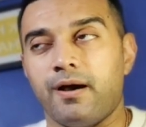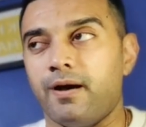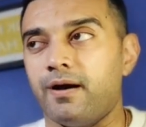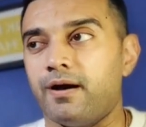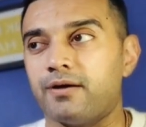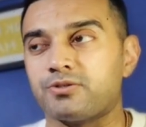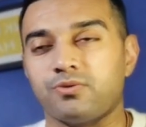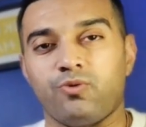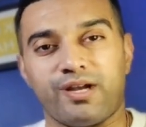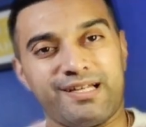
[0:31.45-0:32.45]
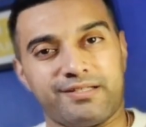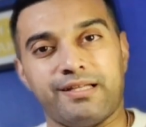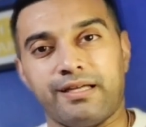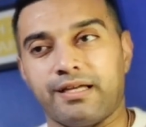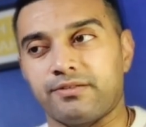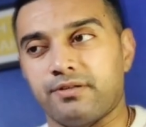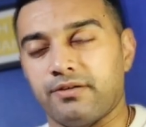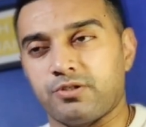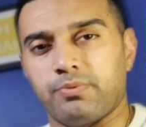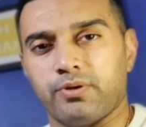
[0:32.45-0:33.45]
uh, somewhat clicked the link and,
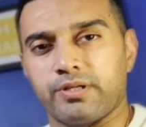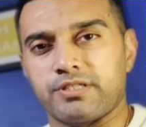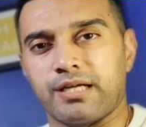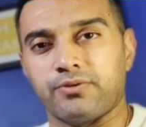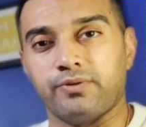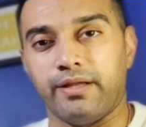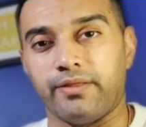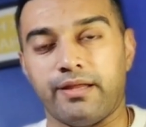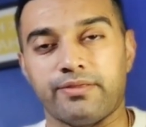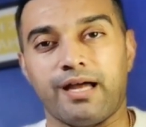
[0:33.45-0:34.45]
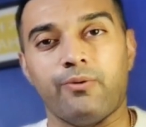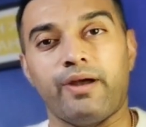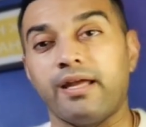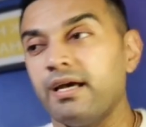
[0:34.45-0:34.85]
and supported the channel in, in that way.